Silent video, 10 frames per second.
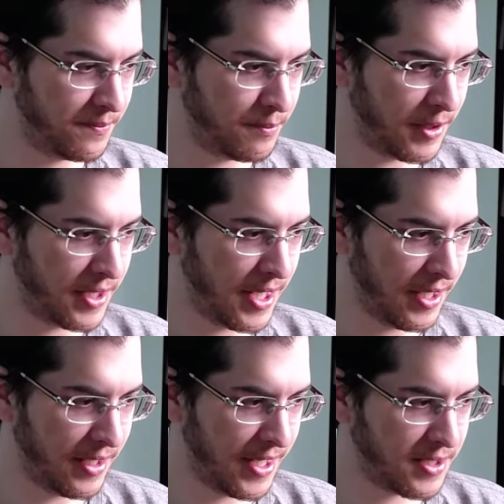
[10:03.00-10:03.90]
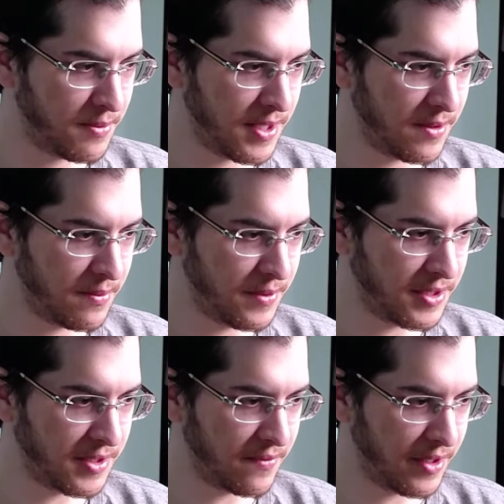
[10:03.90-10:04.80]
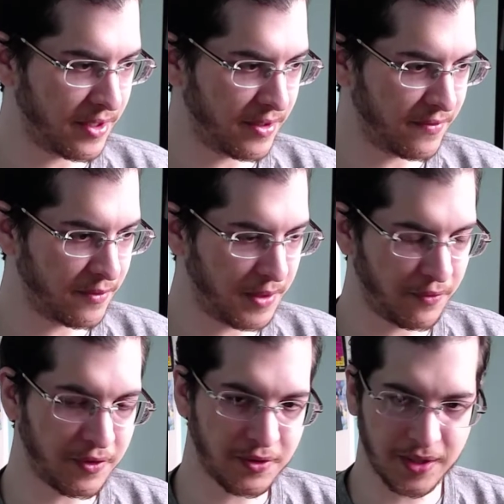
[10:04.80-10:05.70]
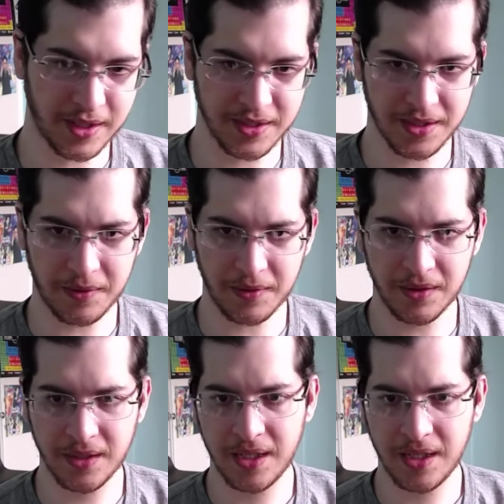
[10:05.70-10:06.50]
But yeah, last week was just very hard for me for drawing in general.